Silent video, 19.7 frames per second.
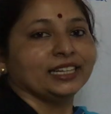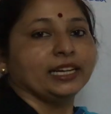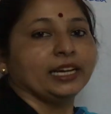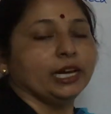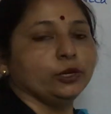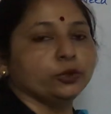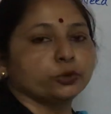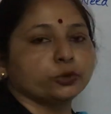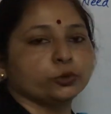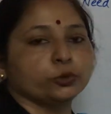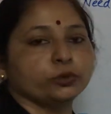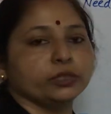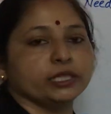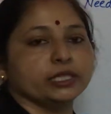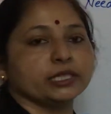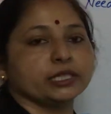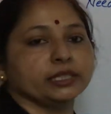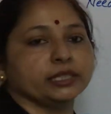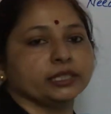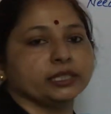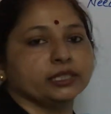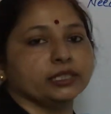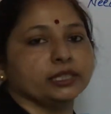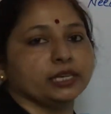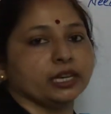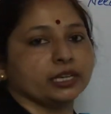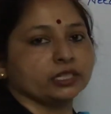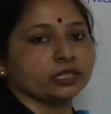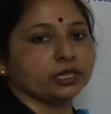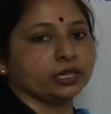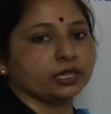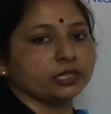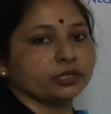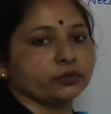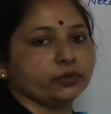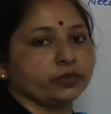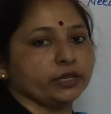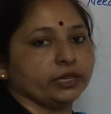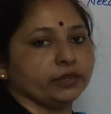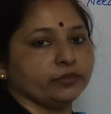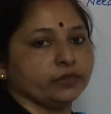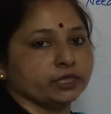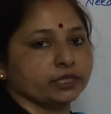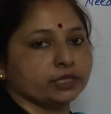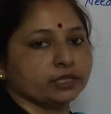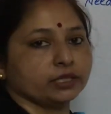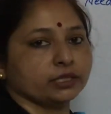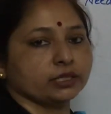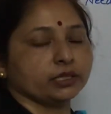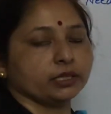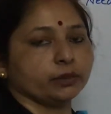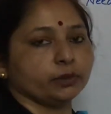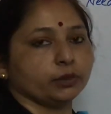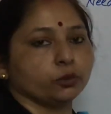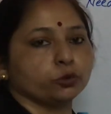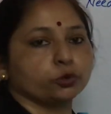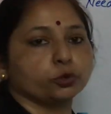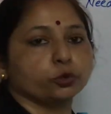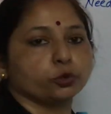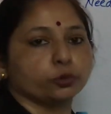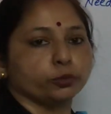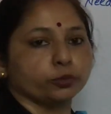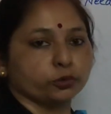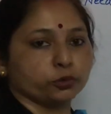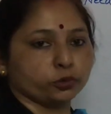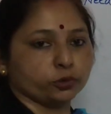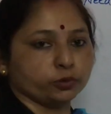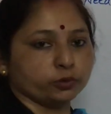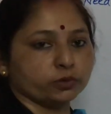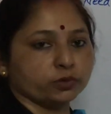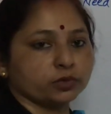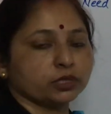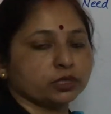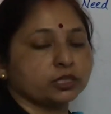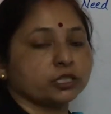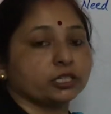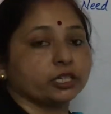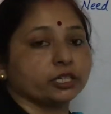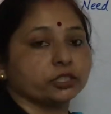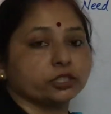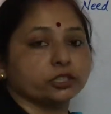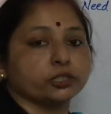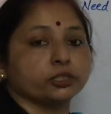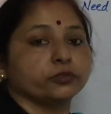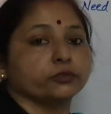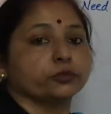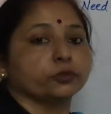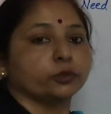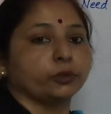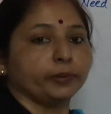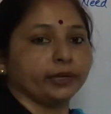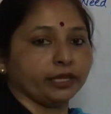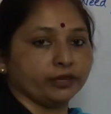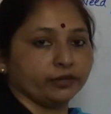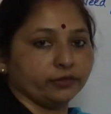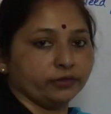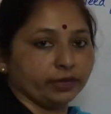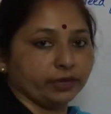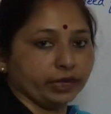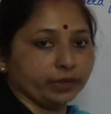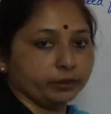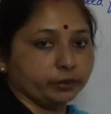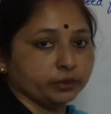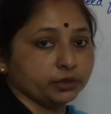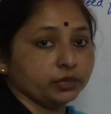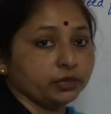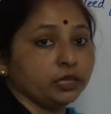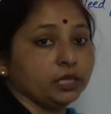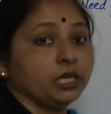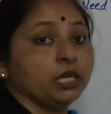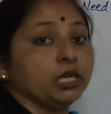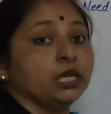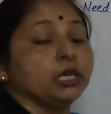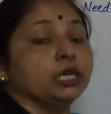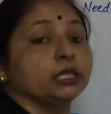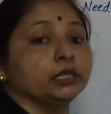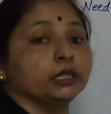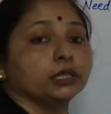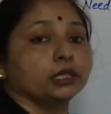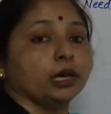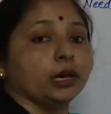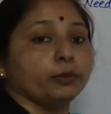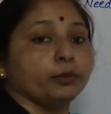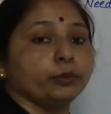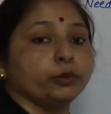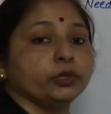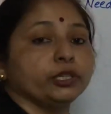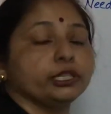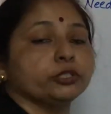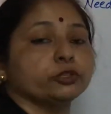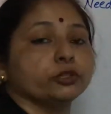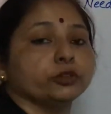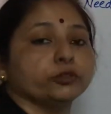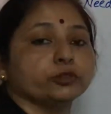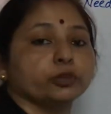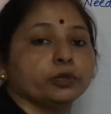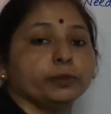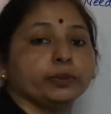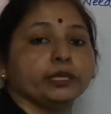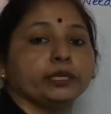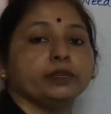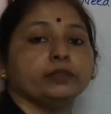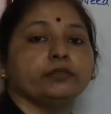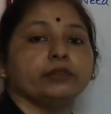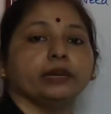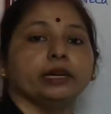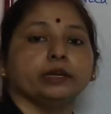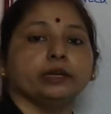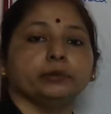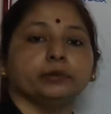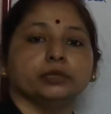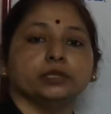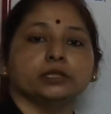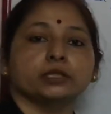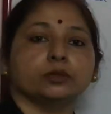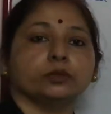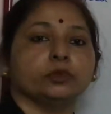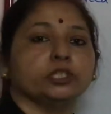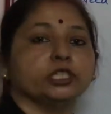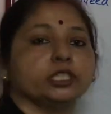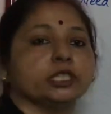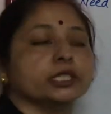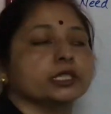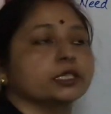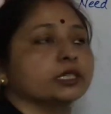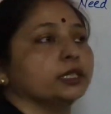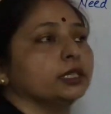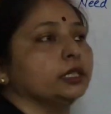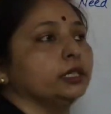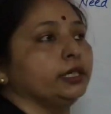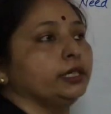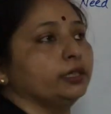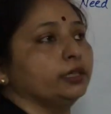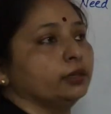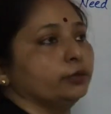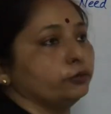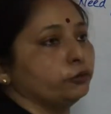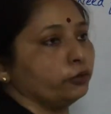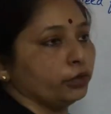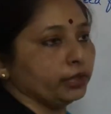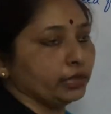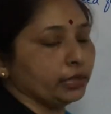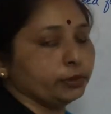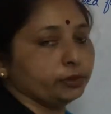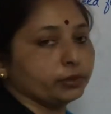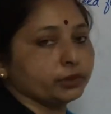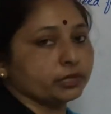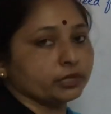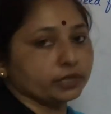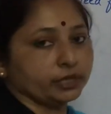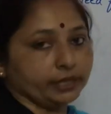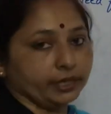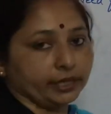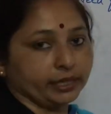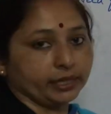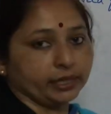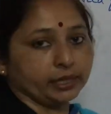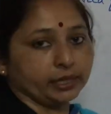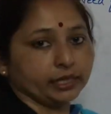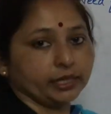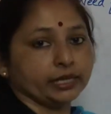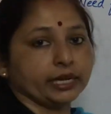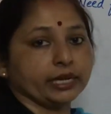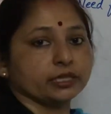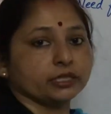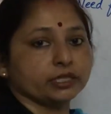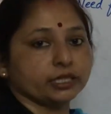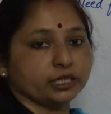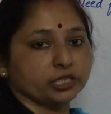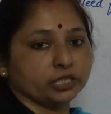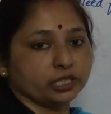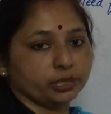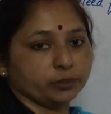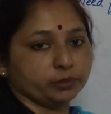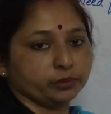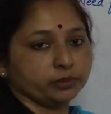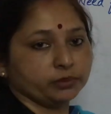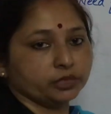Hello students, in the last class we have discussed about chromosomes, structure of chromatin fiber, the components of chromatin fibers, which is 40% DNA and 60%